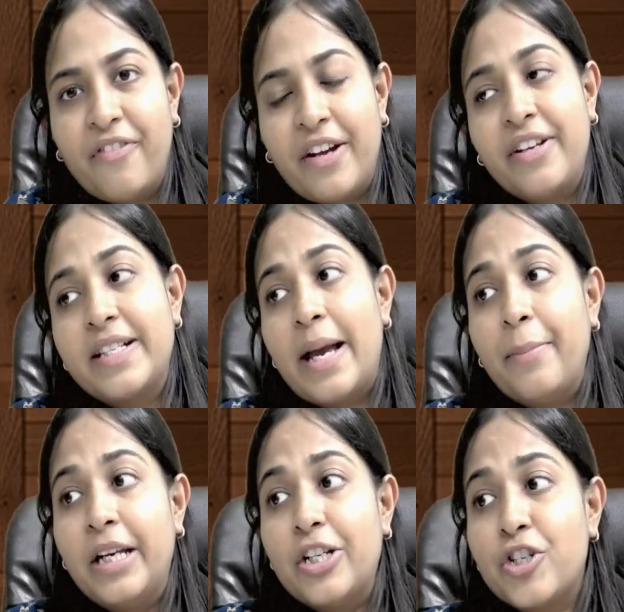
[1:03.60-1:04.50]

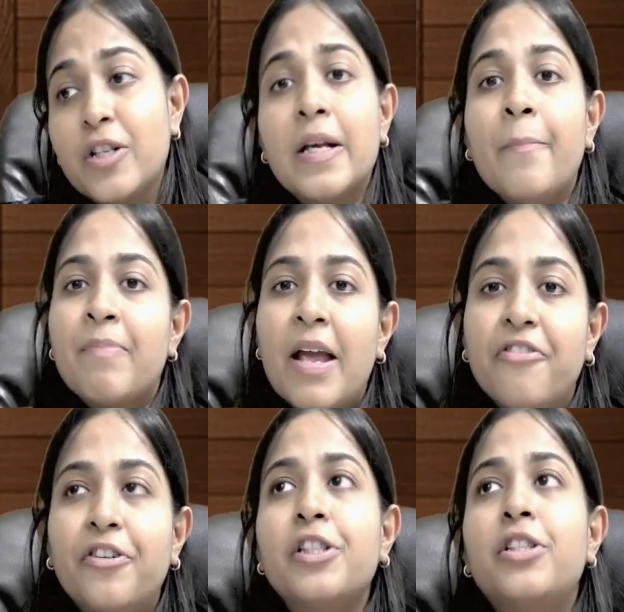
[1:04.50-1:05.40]
examinations,
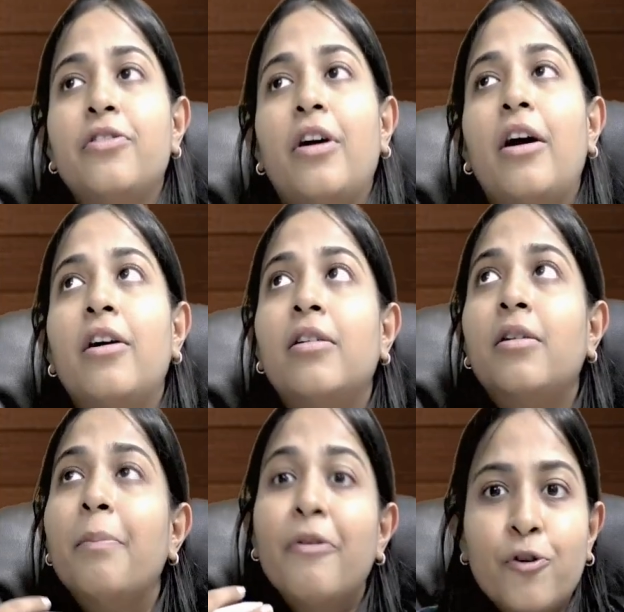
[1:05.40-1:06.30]
first,
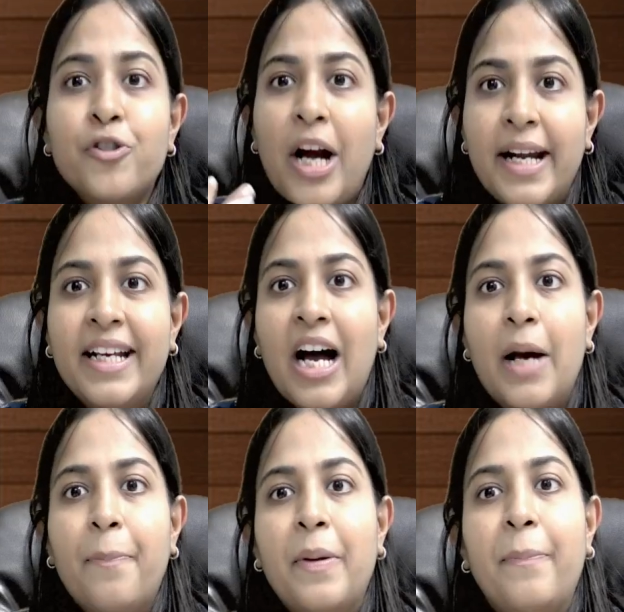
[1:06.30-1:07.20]
before starting our
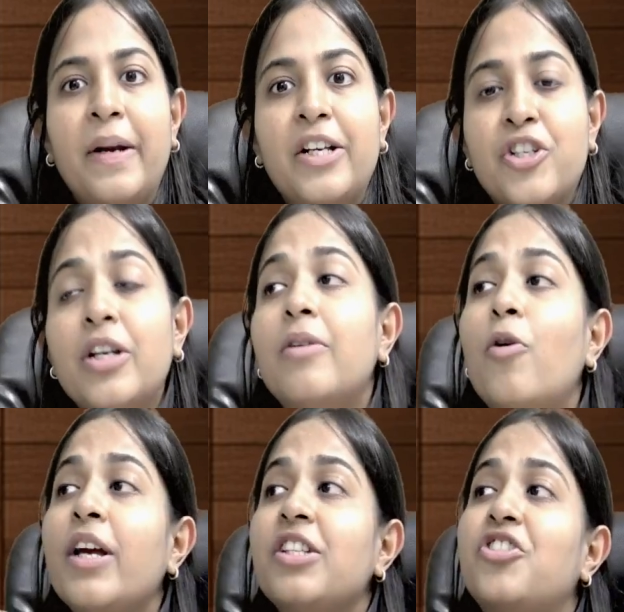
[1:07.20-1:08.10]
preparation, okay,
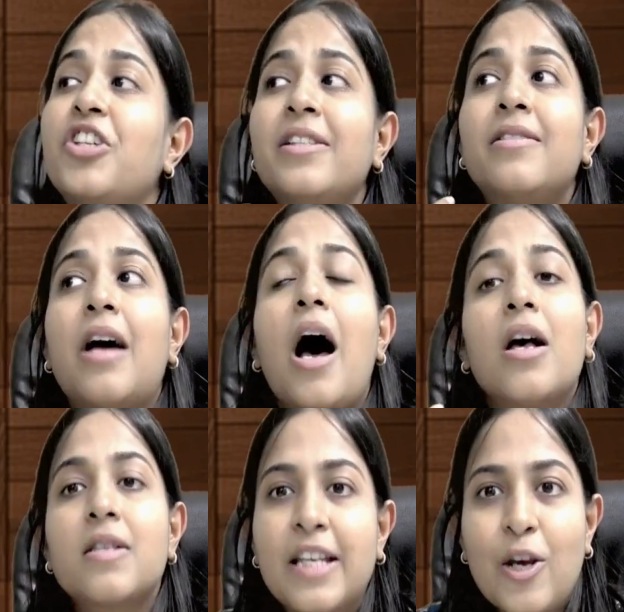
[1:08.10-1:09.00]
just ask
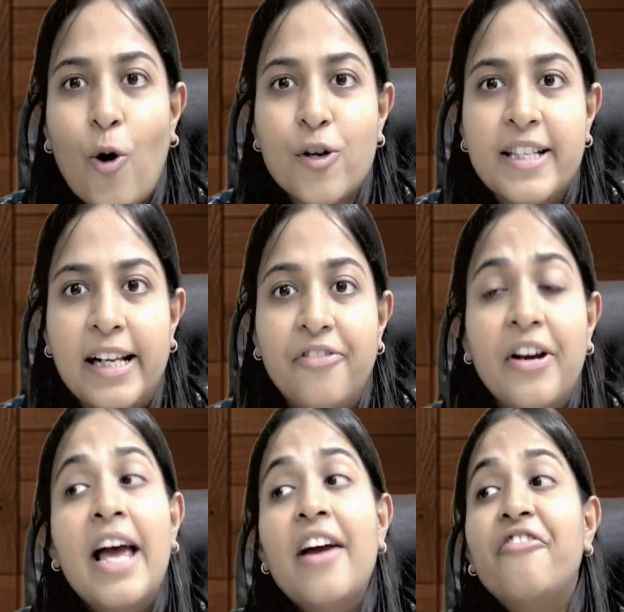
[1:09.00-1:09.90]
yourself,
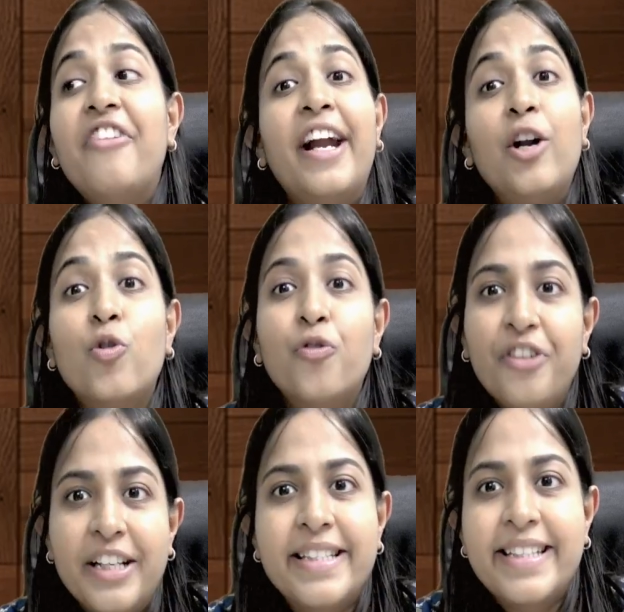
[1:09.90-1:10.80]
where do we
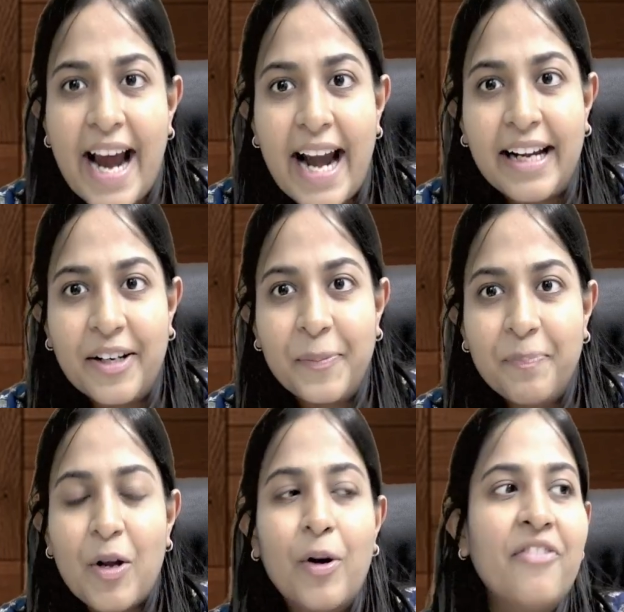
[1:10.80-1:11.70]
stand?
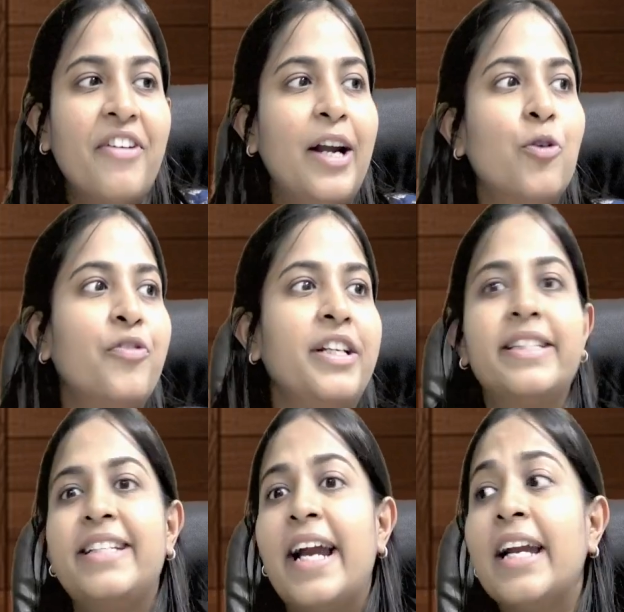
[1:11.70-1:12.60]
Okay, where do we
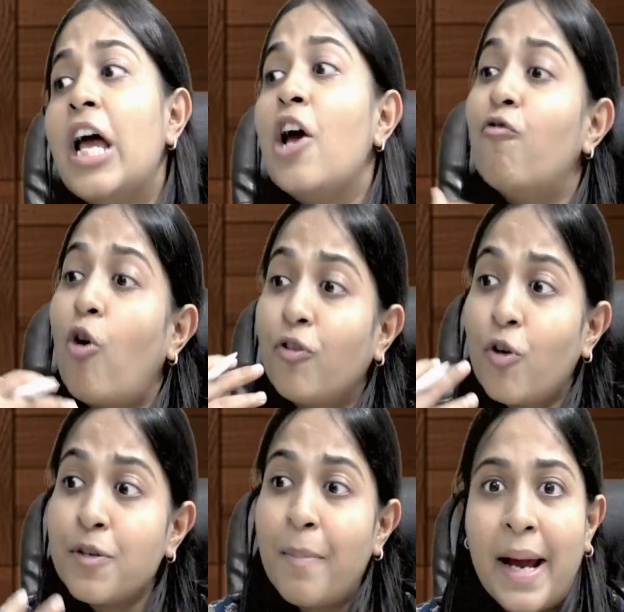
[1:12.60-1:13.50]
stand? What was
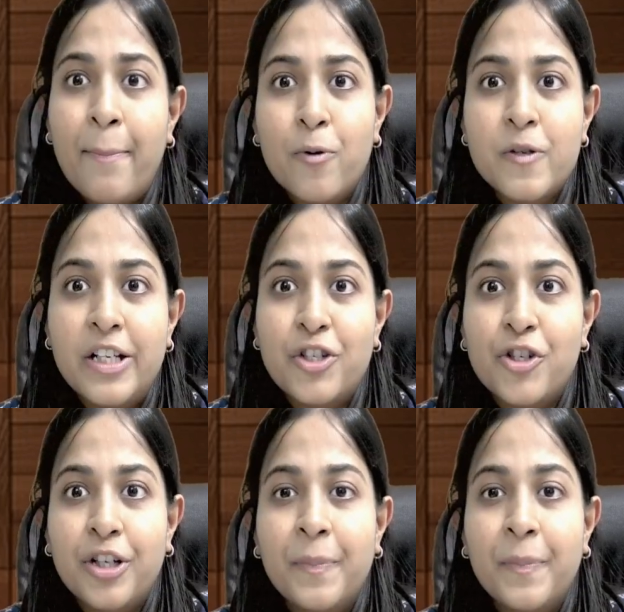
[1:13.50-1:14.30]
my position?